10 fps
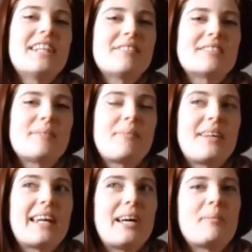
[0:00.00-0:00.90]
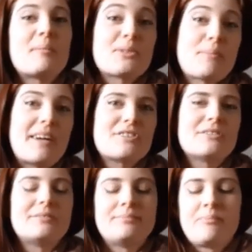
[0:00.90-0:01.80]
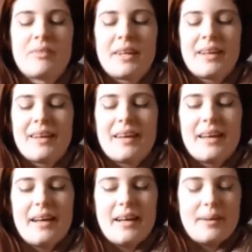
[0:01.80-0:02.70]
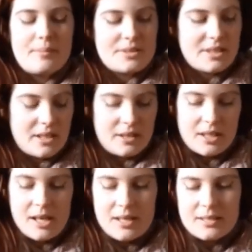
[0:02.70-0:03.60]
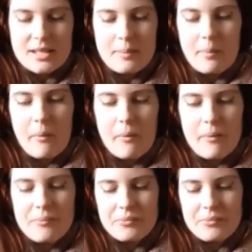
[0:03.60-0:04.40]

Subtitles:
her something a little bit more special. So the colours I bought,